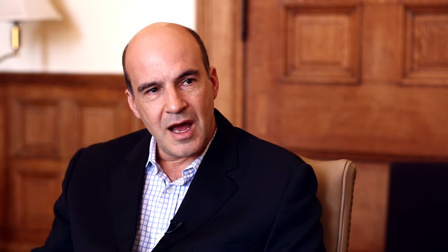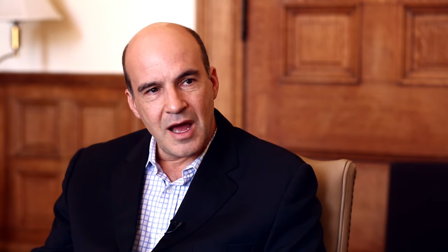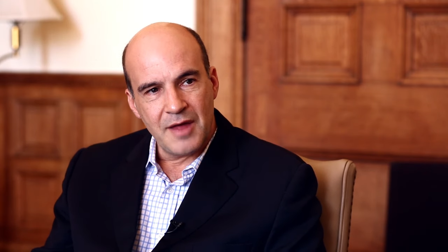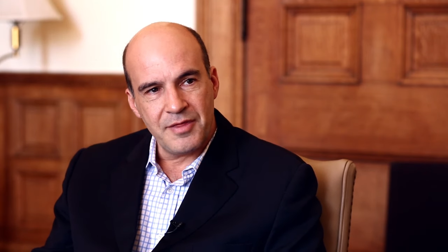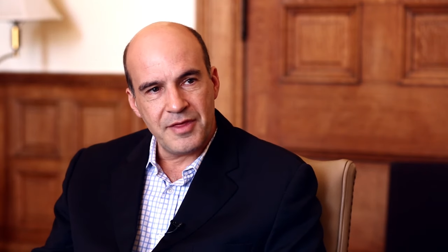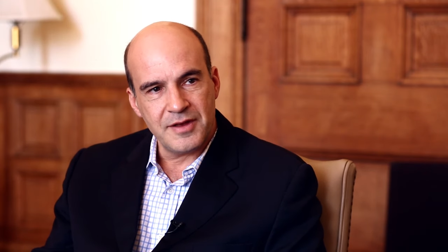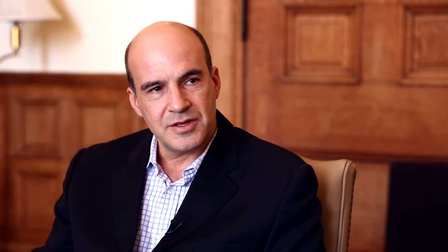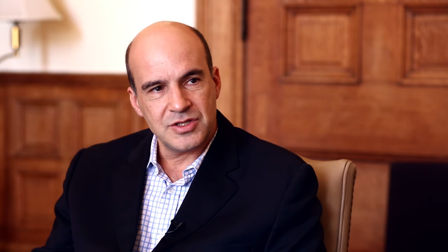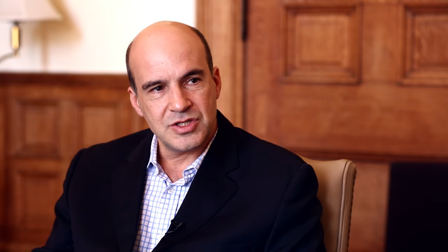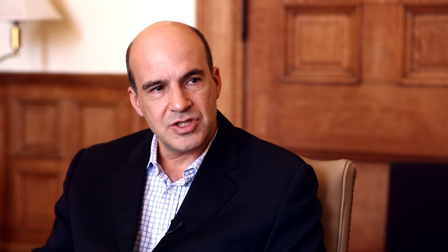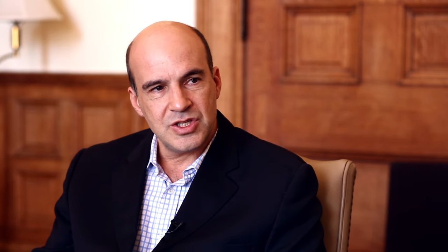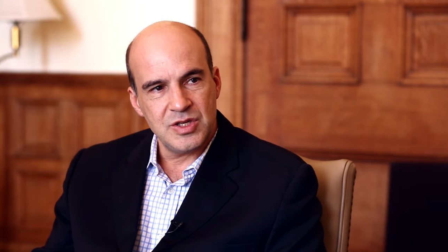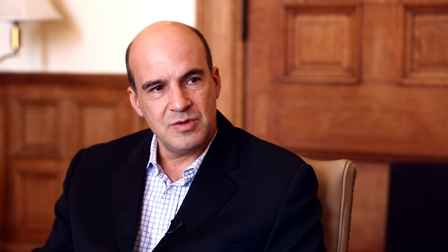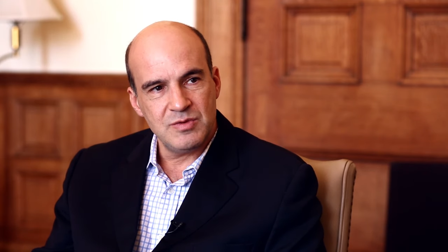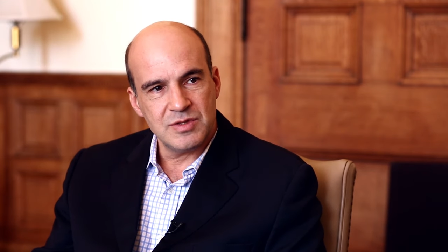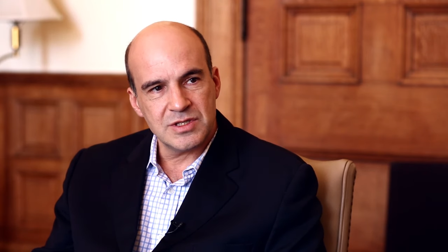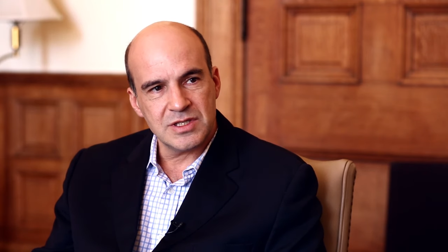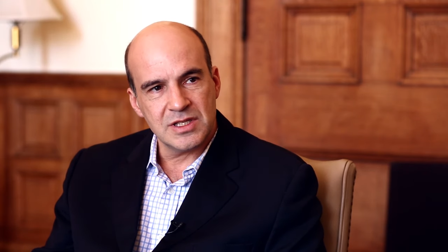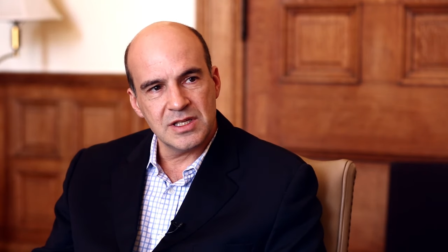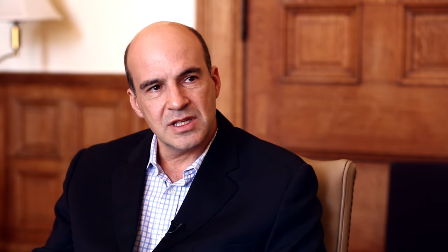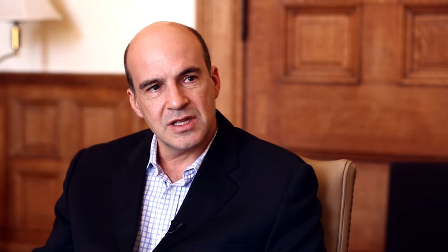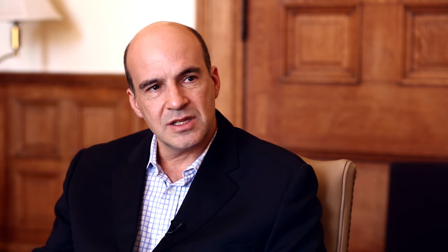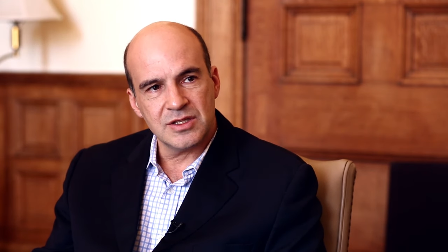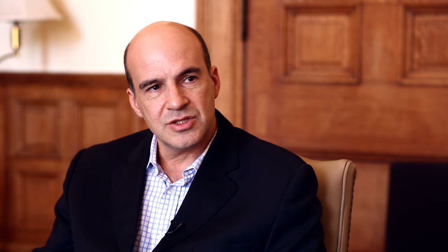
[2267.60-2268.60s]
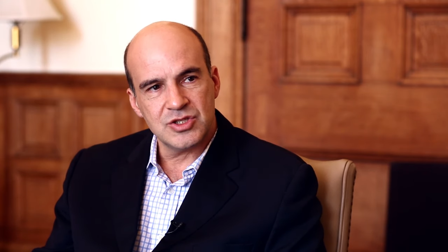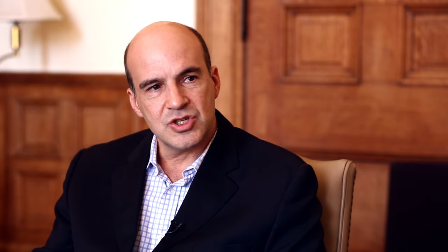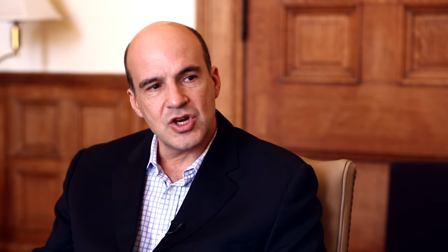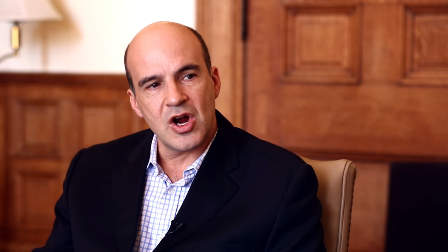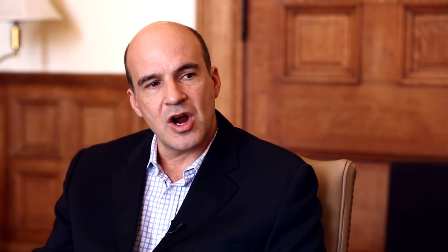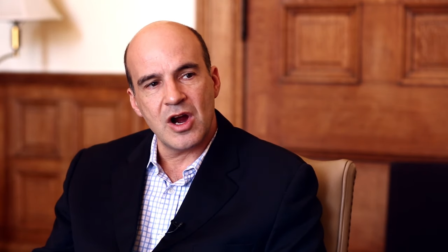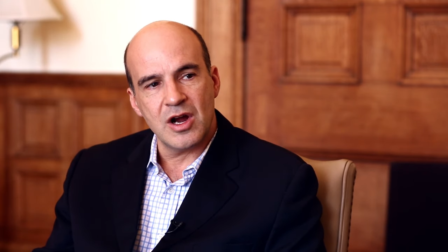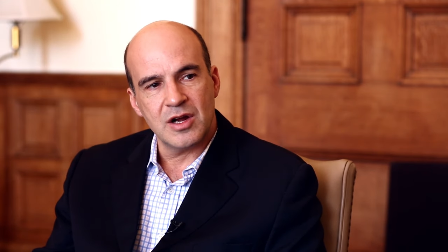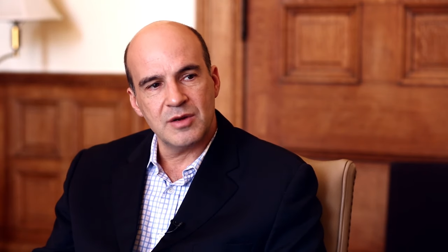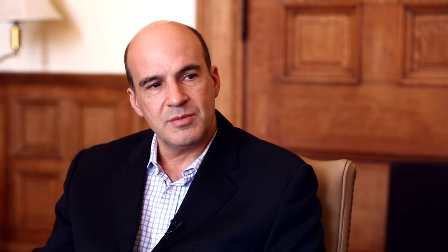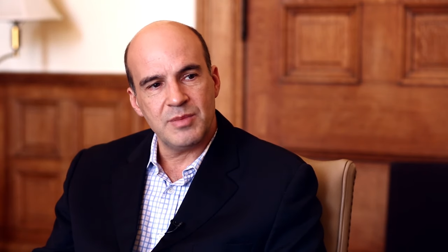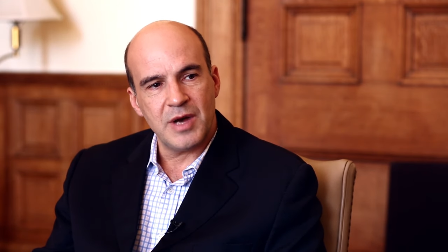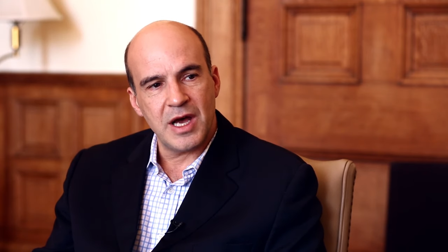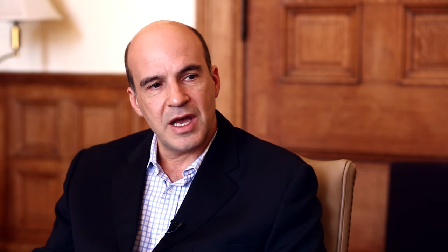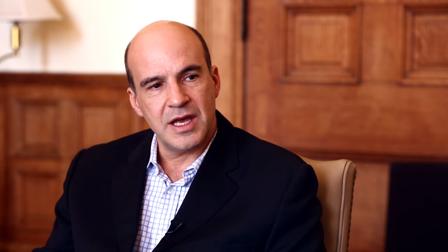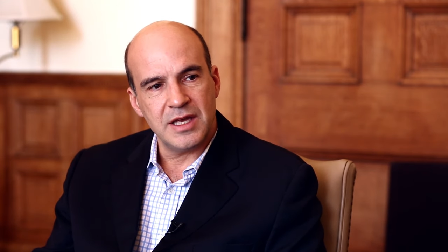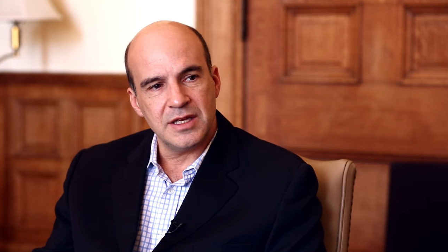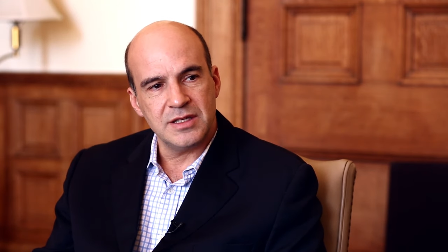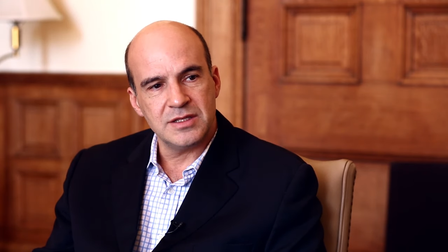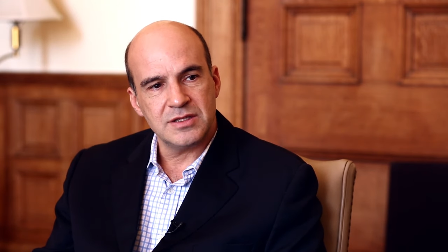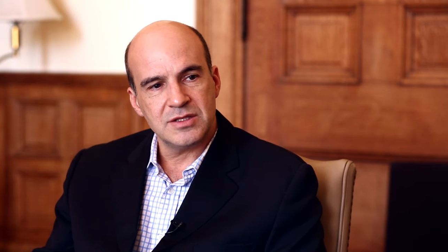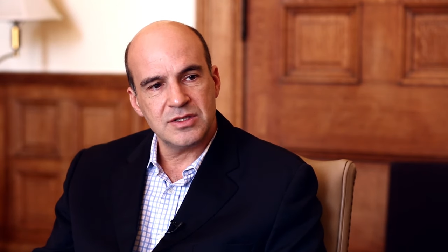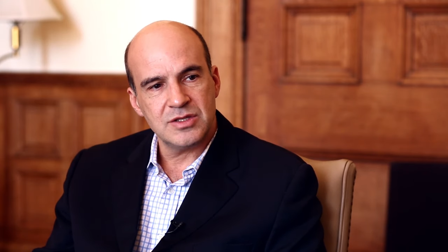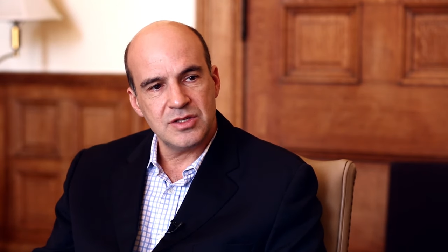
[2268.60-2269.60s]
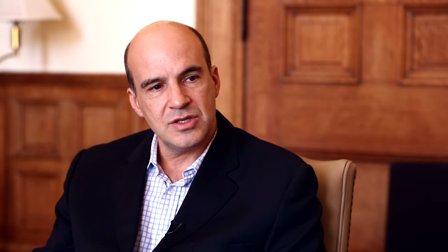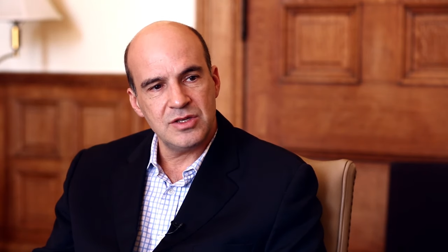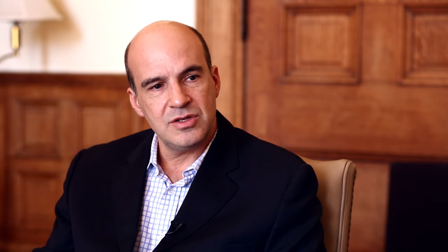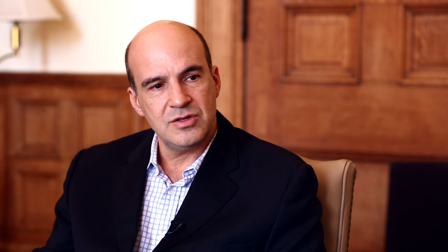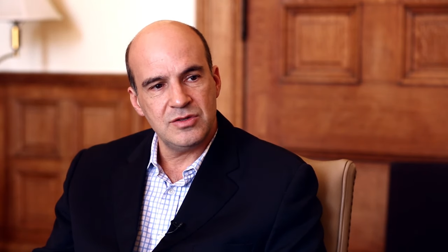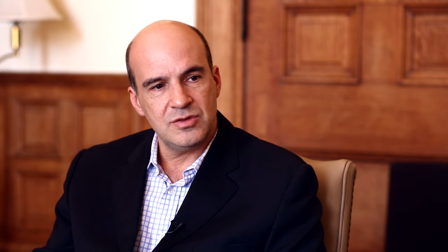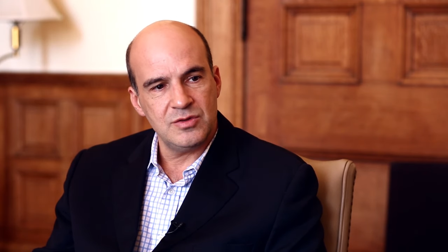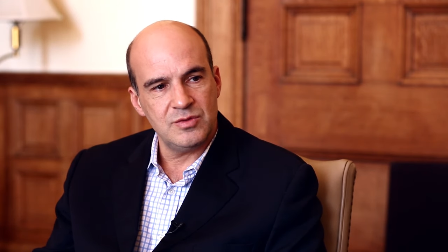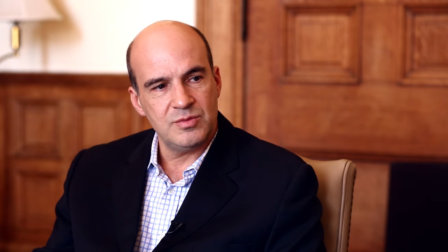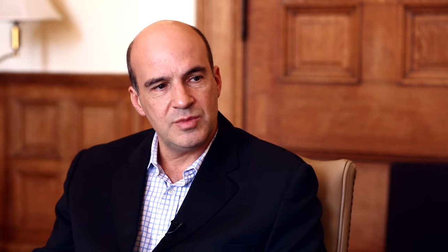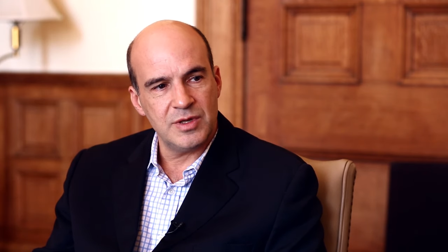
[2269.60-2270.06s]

I think she was a little jarred by it too,